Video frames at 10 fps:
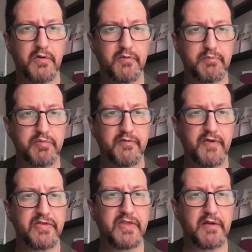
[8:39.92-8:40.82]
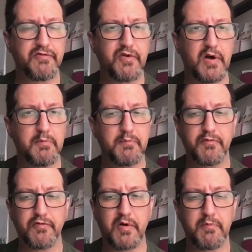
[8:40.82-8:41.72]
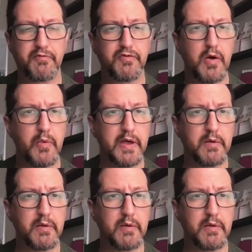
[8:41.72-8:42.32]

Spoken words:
prevent that from flowing,